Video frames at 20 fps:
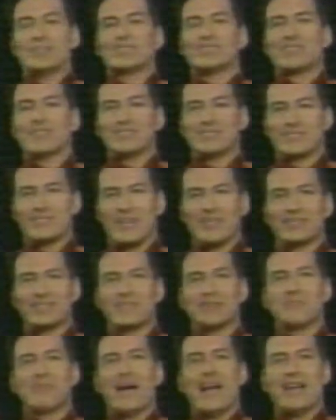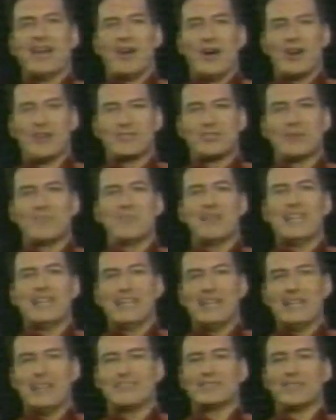consulted by
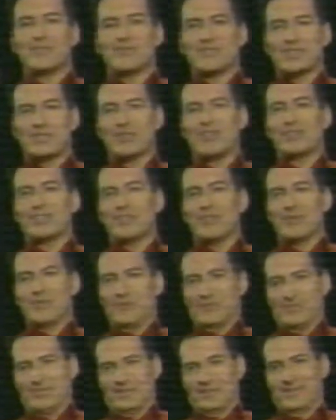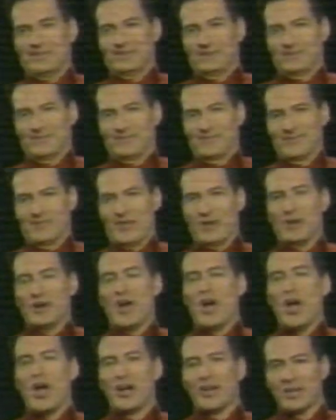Archimedes of Syracuse, or
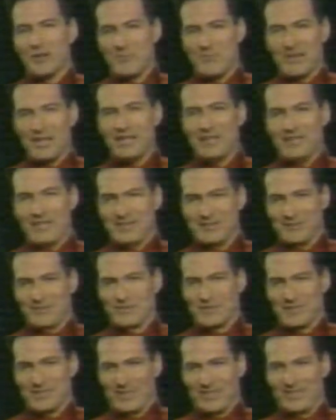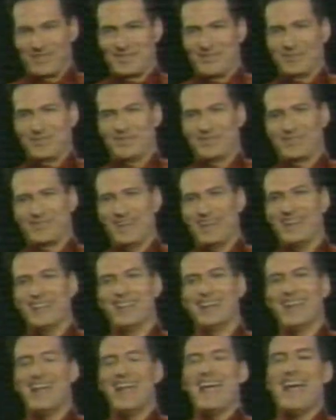Archimedes of Syracuse, right?
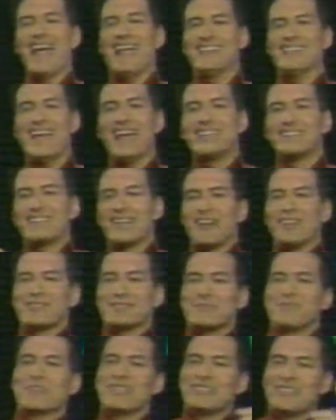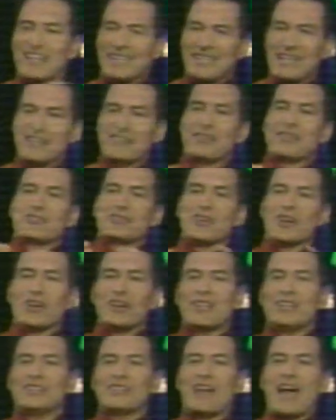And that tells them that they need to
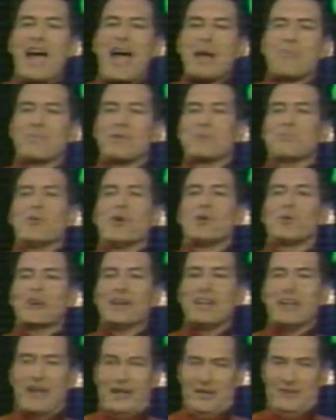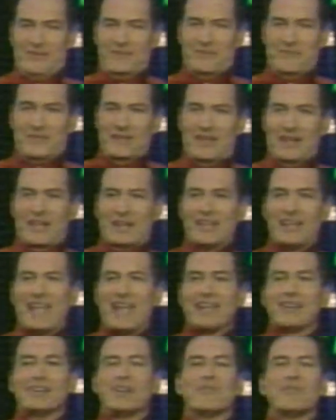journey to Hyperborea,
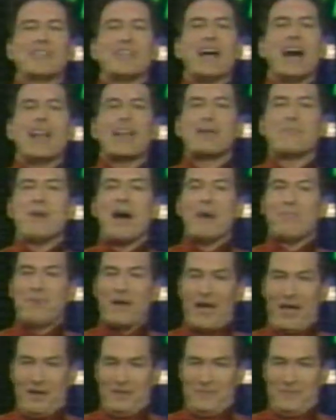land of the Alimapa,